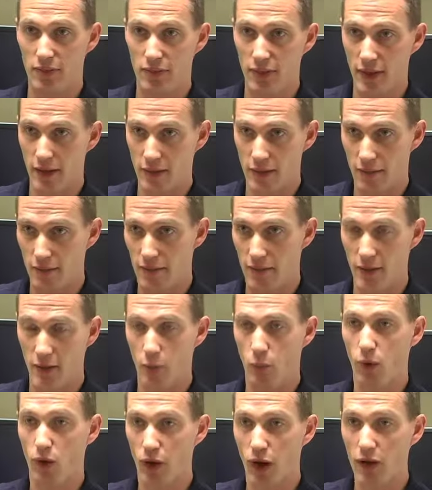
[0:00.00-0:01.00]

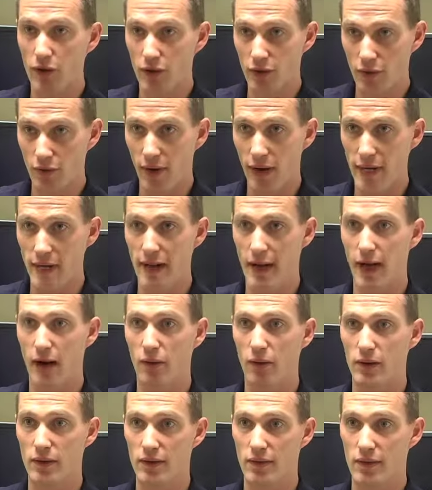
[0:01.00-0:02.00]
that we're under right
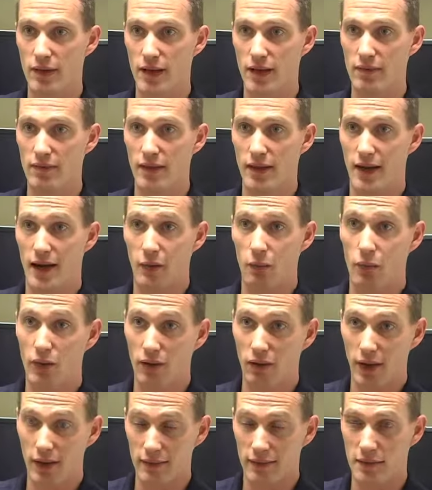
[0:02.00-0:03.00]
now and that I would
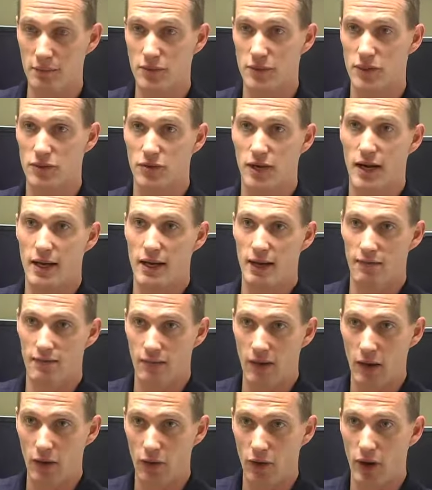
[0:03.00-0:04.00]
like them to try to get
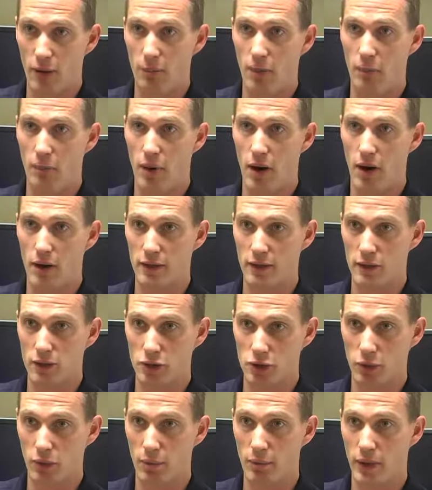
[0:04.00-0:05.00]
followed up upon in a
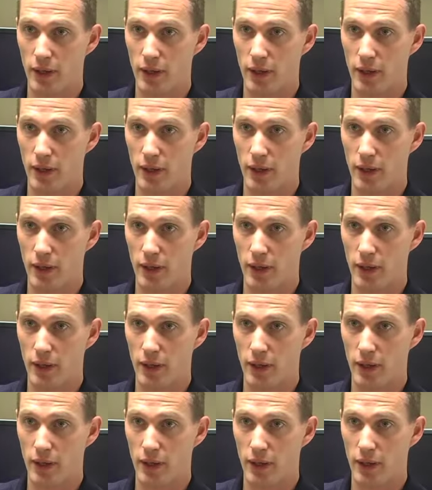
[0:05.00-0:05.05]
short